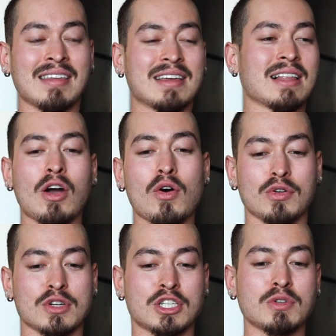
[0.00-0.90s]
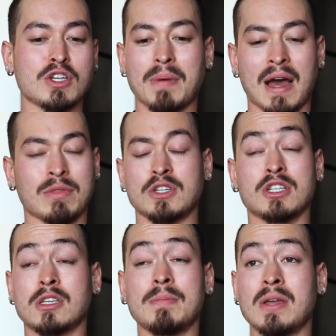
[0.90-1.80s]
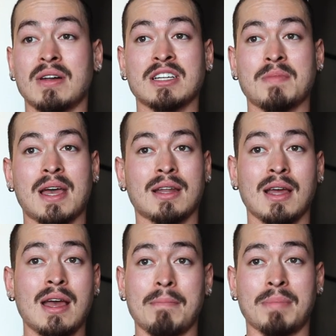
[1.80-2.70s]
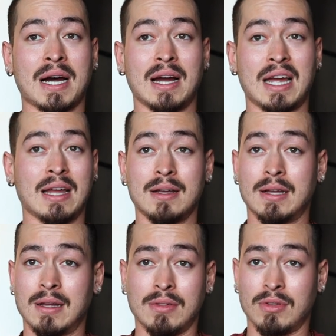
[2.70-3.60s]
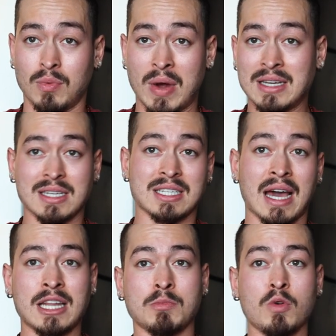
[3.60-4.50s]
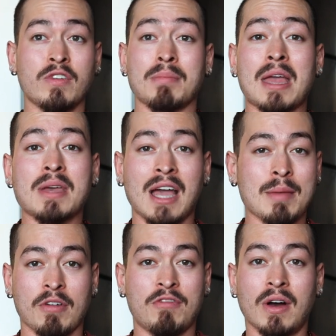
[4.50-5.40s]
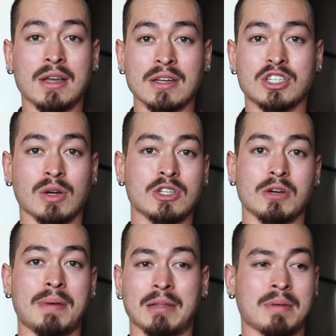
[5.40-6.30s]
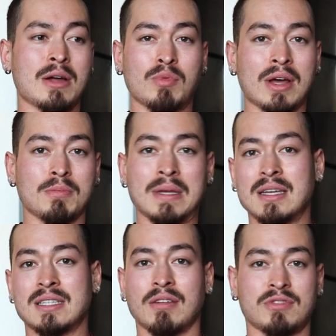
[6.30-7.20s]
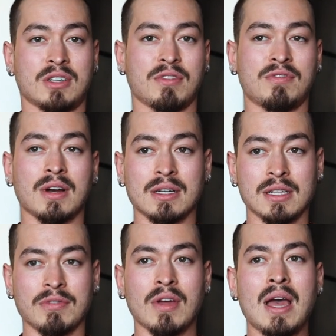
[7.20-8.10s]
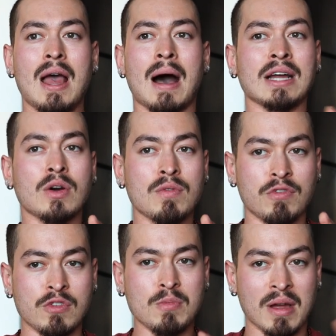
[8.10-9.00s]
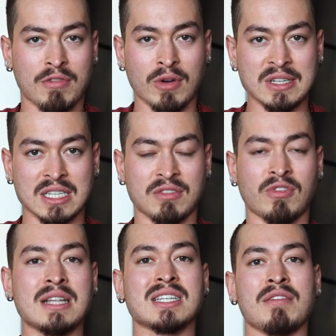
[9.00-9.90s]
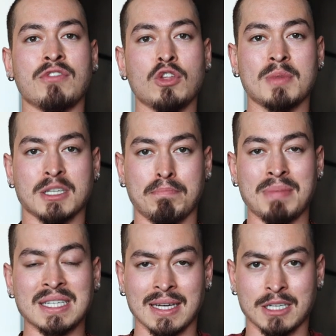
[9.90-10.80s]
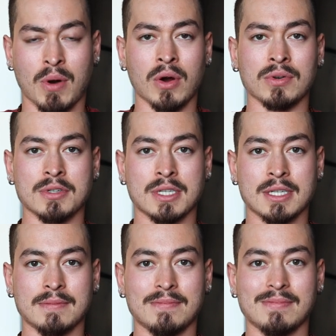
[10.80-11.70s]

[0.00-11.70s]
think like, oh, you're a sociopath, which to be honest, man, by the way society's moving, maybe I am a fucking sociopath, but I'd rather be this than fall off the fucking cliff. I don't view my friends as friends. I view them as business partners.